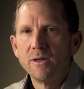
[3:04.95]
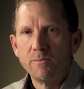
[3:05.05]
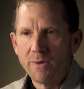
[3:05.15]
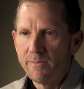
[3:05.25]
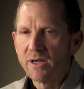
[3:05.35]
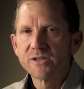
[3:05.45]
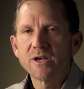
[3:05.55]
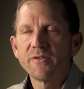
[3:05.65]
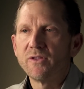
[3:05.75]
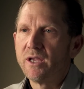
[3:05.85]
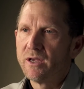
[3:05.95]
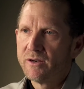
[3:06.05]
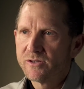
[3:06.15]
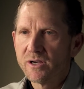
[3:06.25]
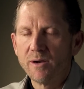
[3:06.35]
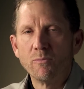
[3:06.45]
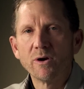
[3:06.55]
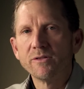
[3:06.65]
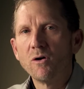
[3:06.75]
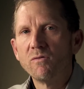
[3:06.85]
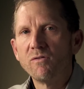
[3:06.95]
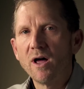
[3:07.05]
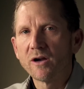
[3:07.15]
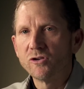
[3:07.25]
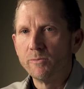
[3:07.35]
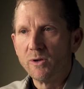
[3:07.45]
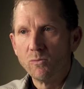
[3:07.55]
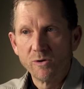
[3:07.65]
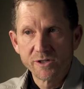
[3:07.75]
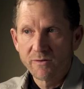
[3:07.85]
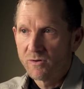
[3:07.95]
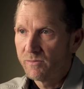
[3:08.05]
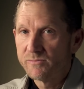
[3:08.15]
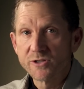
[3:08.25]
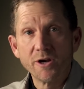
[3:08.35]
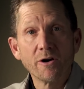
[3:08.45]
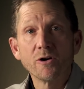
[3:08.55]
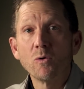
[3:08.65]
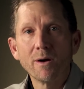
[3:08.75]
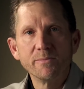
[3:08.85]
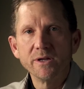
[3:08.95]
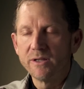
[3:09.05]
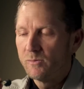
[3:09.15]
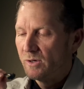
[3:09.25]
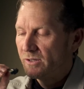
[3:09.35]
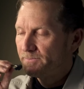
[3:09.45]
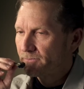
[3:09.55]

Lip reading: maybe excite the hens, bring the whole flock to me, whichever scenario I'm dealing with.